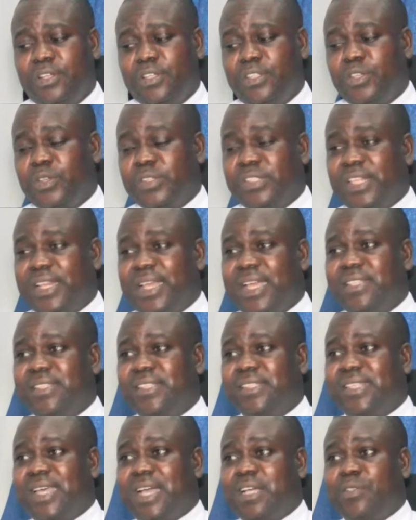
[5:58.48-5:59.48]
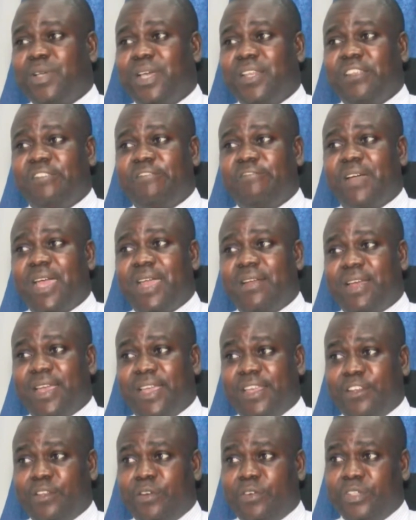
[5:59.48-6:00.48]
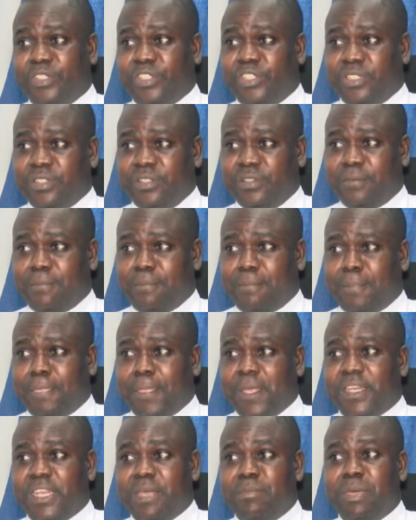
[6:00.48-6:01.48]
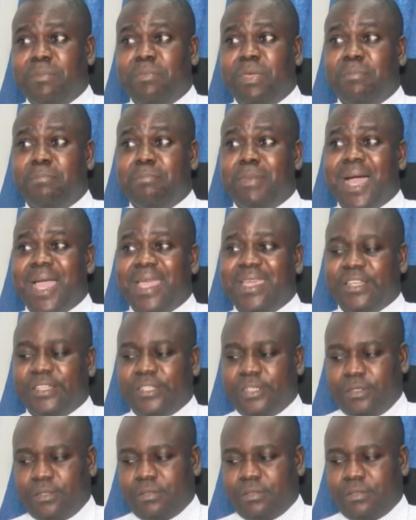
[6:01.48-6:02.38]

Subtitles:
tonsillitis are actually viral in origin. They may be mild.